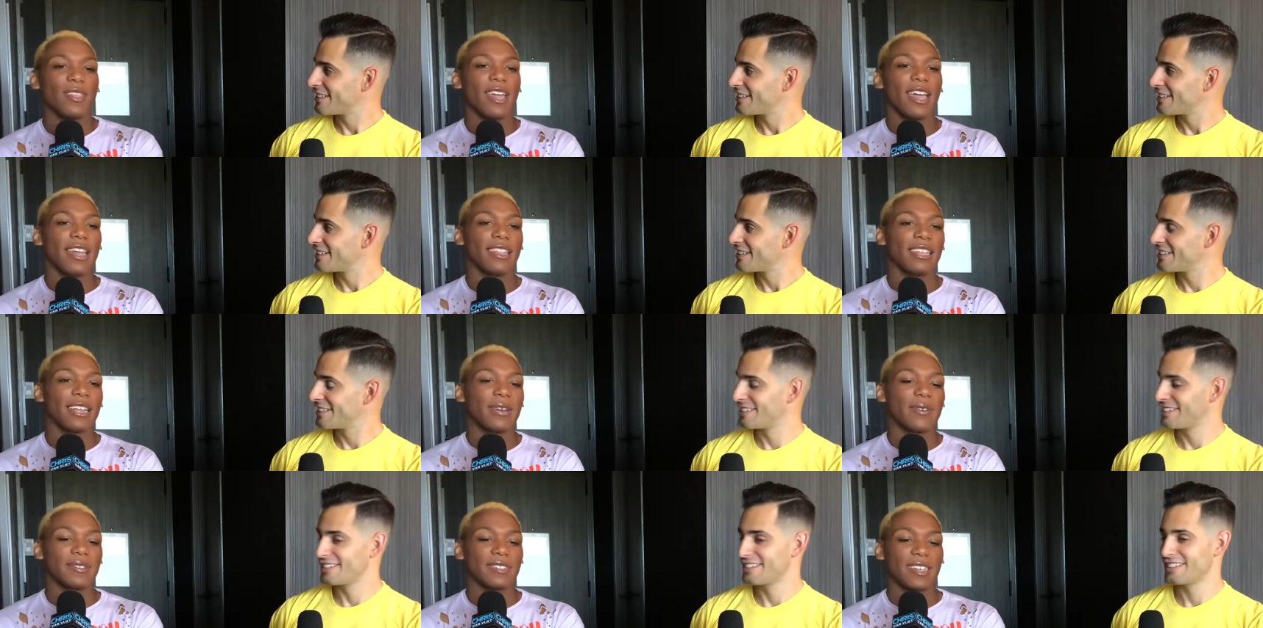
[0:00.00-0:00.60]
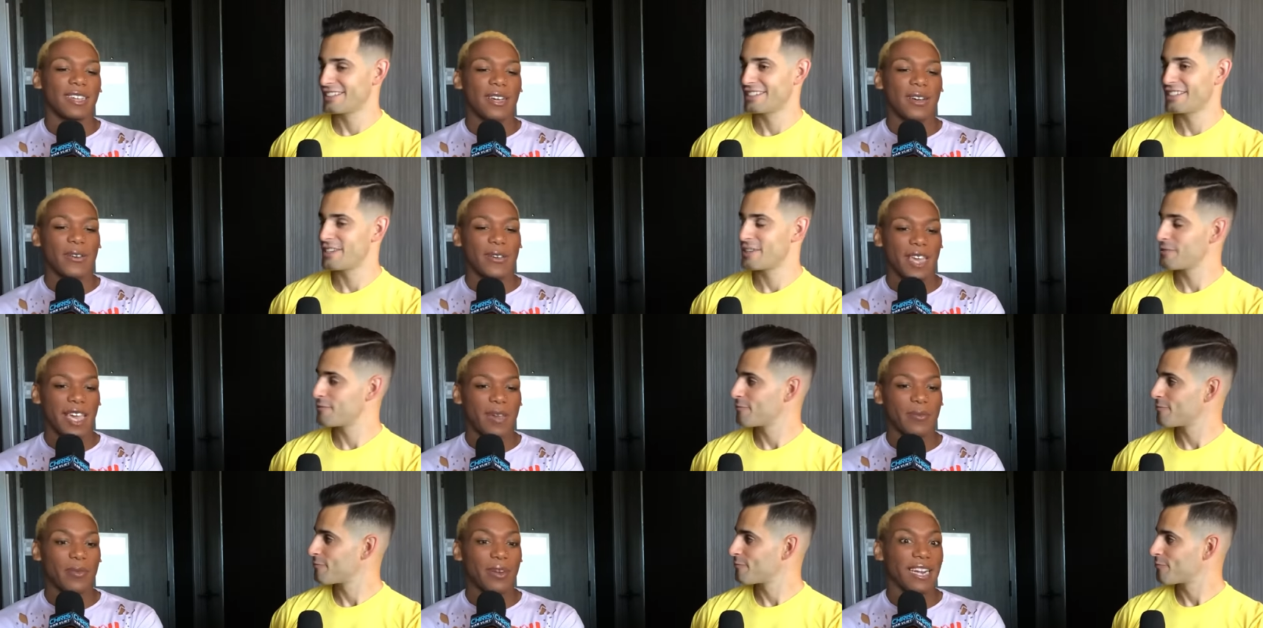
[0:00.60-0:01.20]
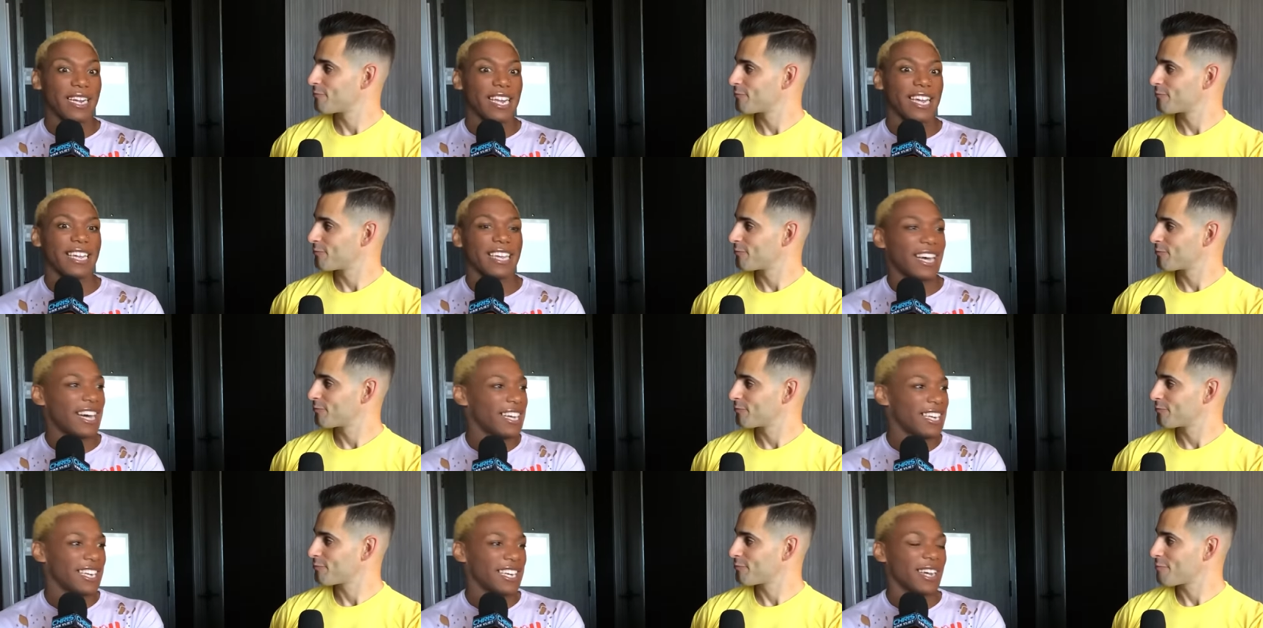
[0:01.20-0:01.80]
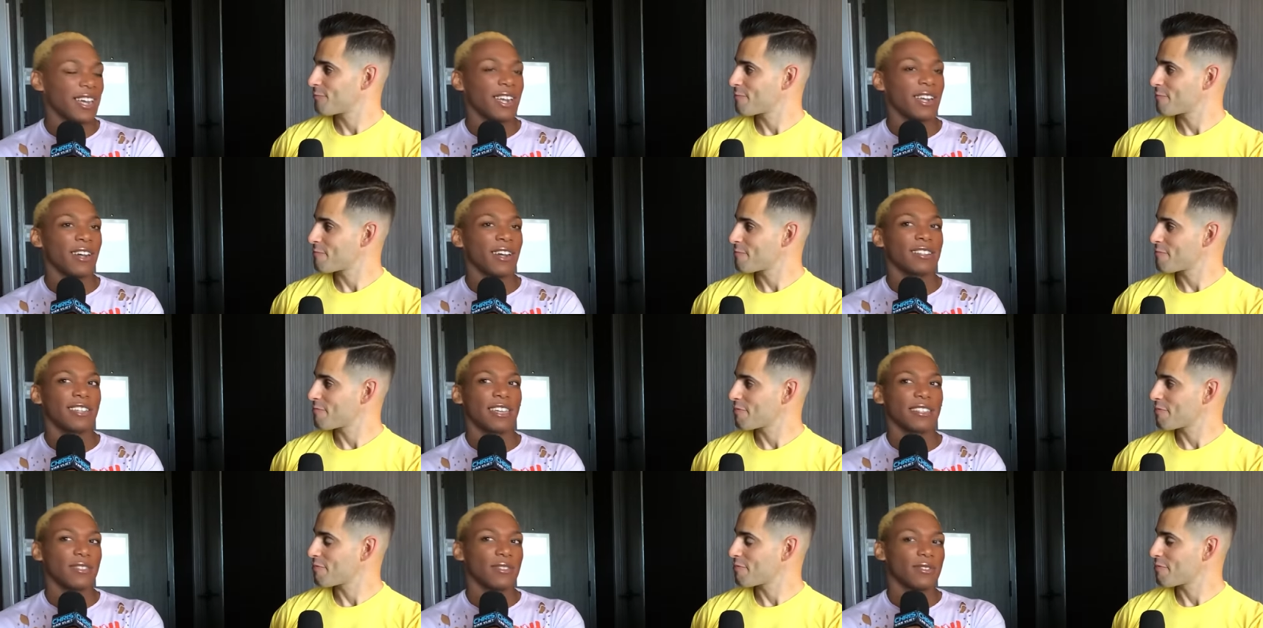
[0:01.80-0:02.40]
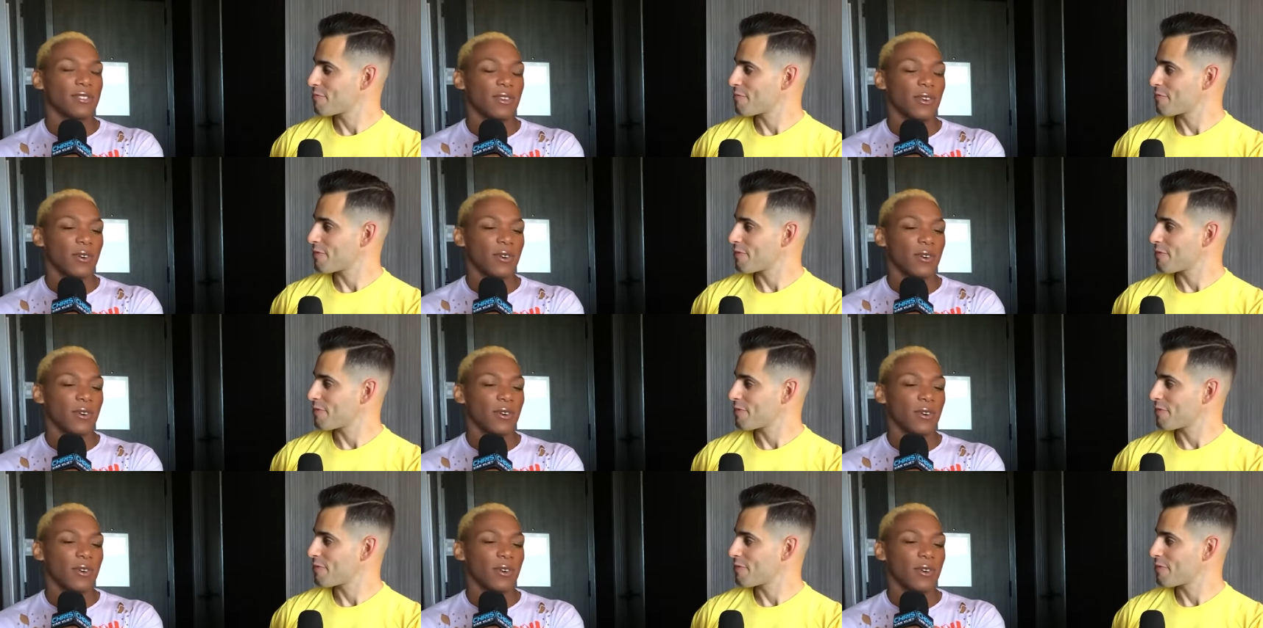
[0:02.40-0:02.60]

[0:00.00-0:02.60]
Speaker 1: And then I was like, okay, Brandy, I got it. I, I think I told